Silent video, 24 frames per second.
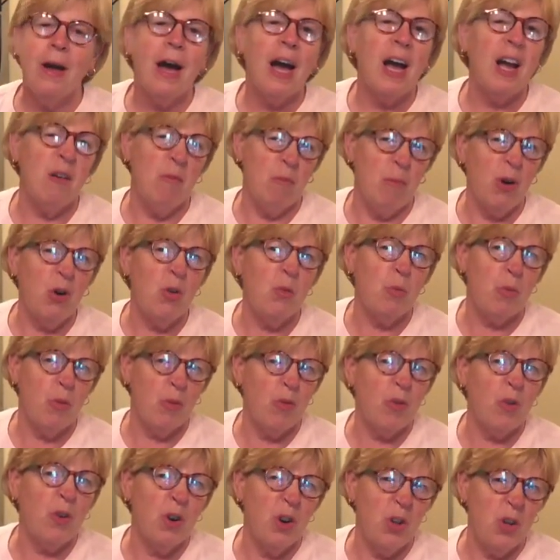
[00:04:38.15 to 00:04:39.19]
I'd much
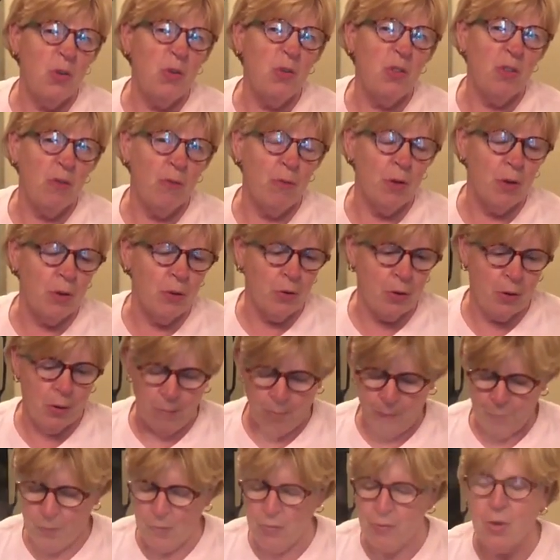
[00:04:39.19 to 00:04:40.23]
prefer to use the filter.
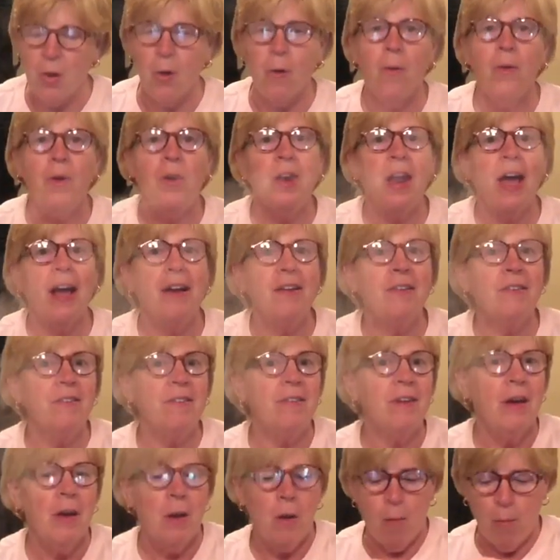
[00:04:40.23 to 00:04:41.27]
So nice
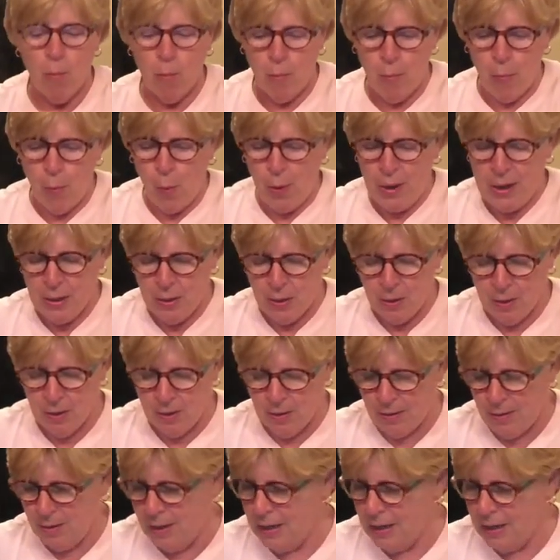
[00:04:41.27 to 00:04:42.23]
boiled.